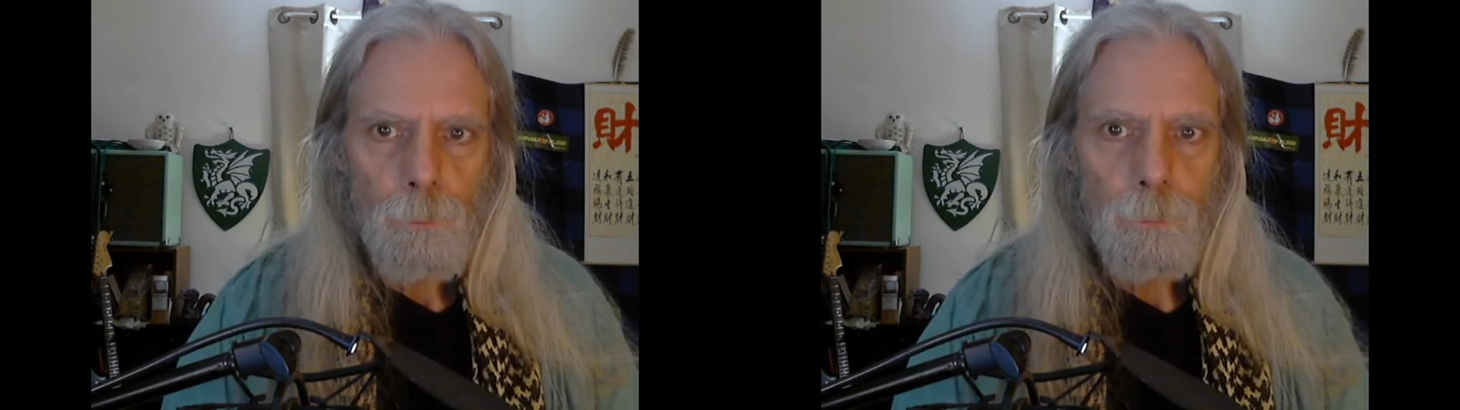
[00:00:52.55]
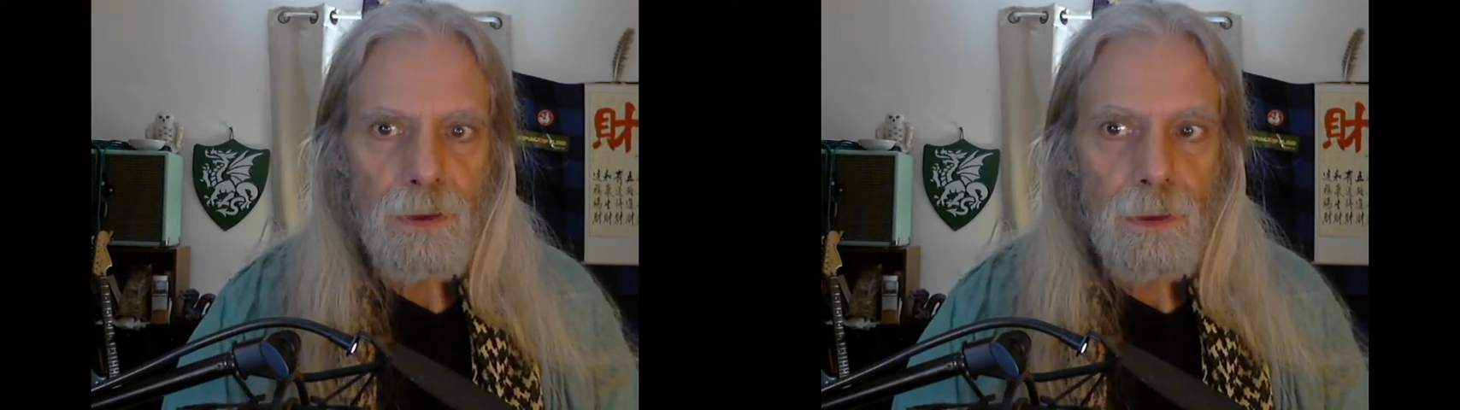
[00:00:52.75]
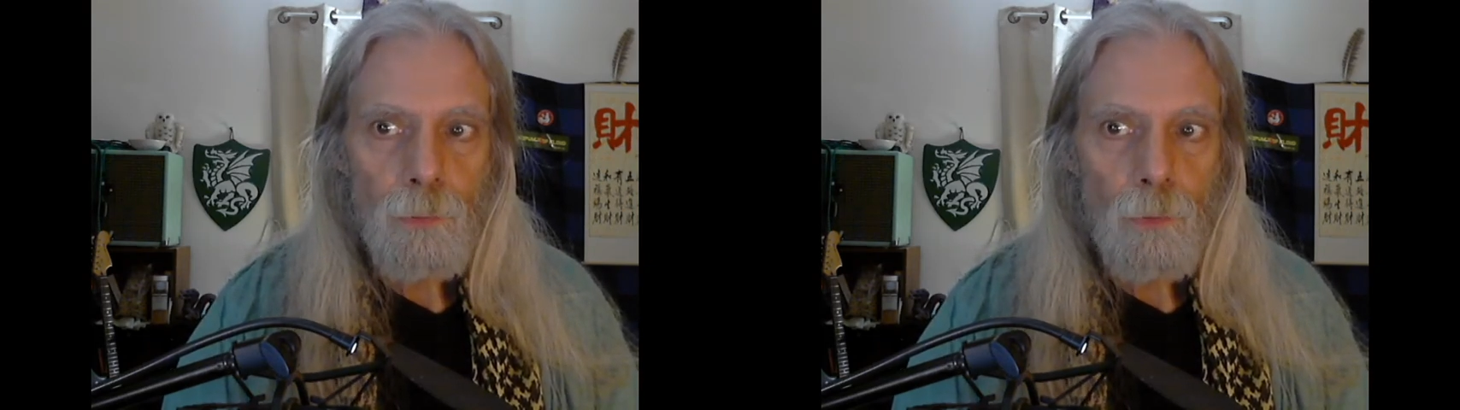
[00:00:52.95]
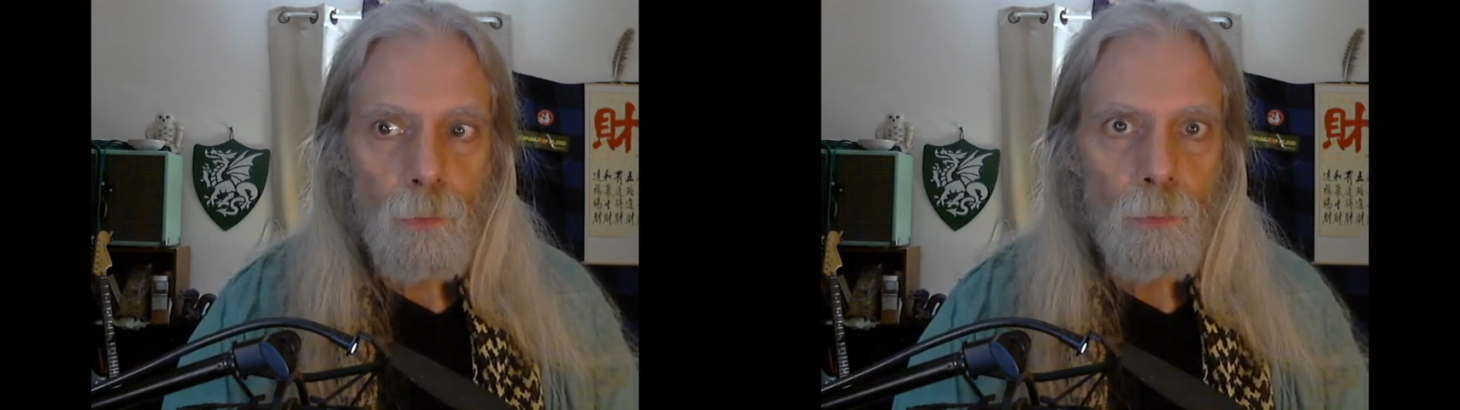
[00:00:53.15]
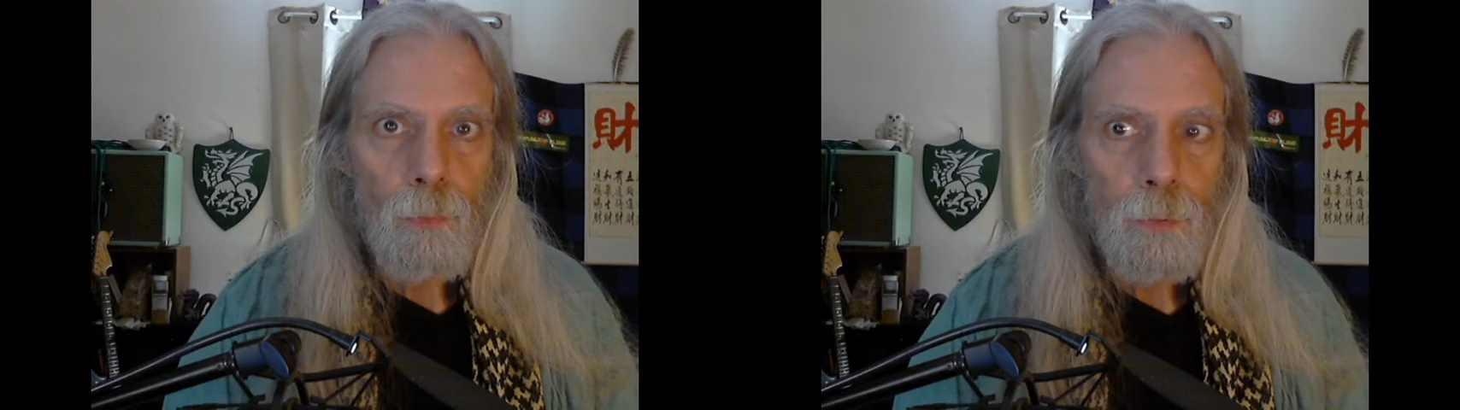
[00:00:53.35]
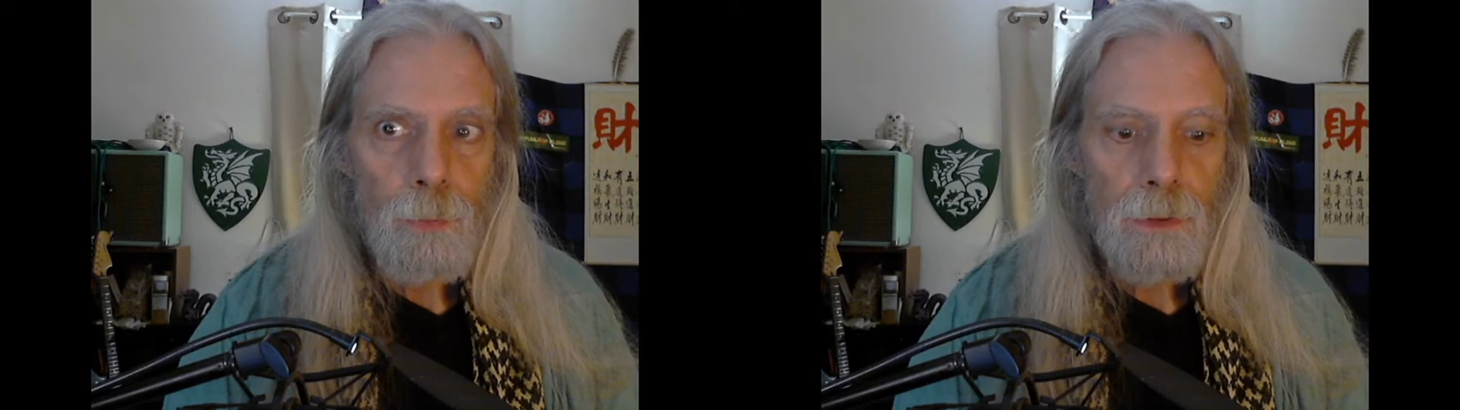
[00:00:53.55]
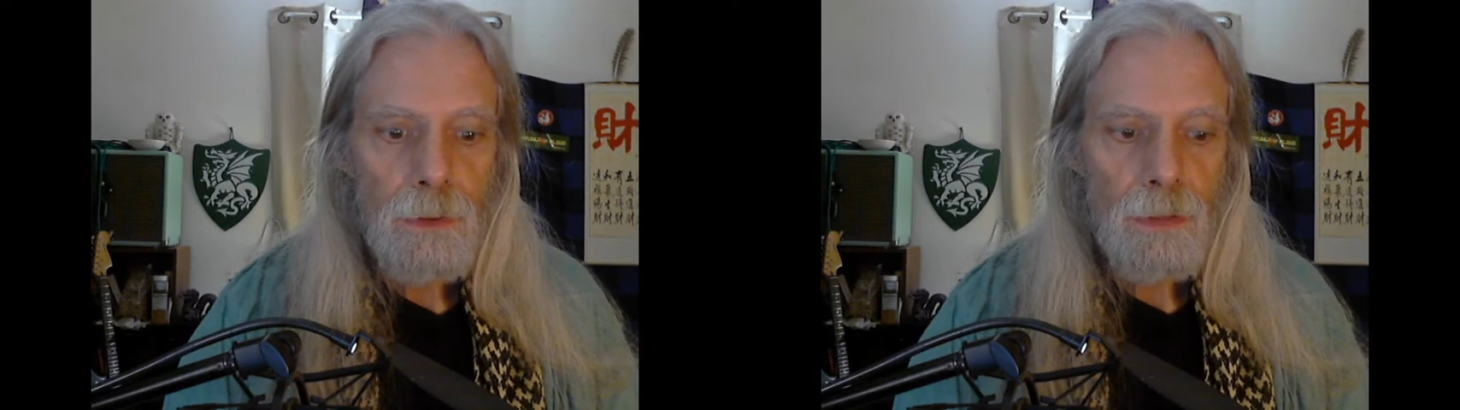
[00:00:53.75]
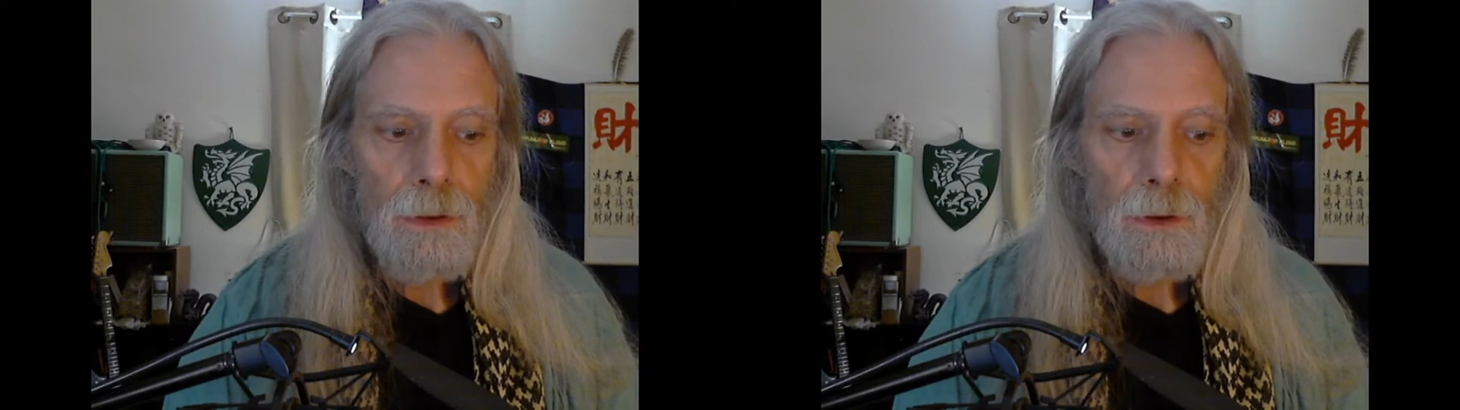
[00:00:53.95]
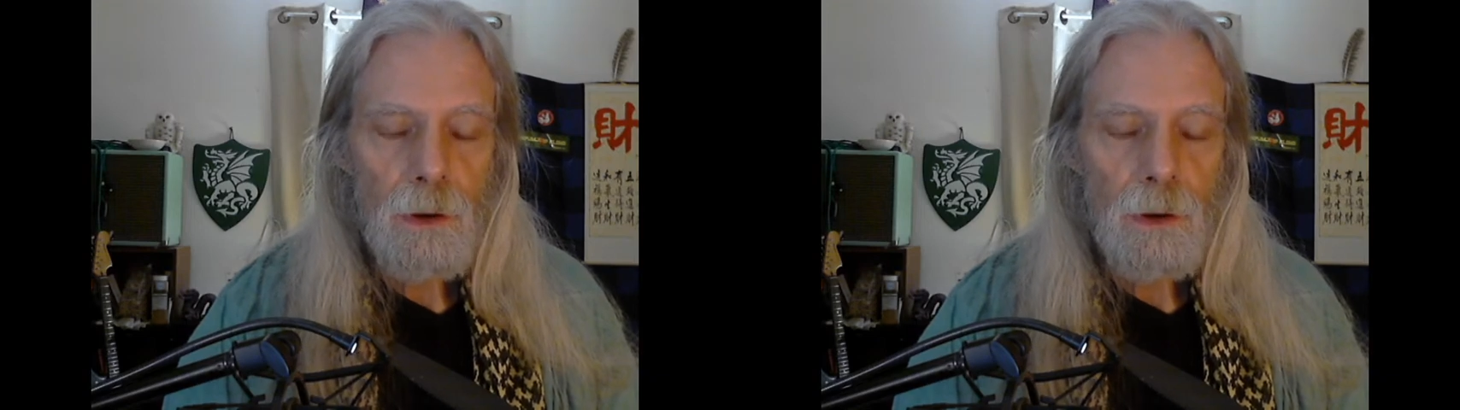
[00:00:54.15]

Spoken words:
people really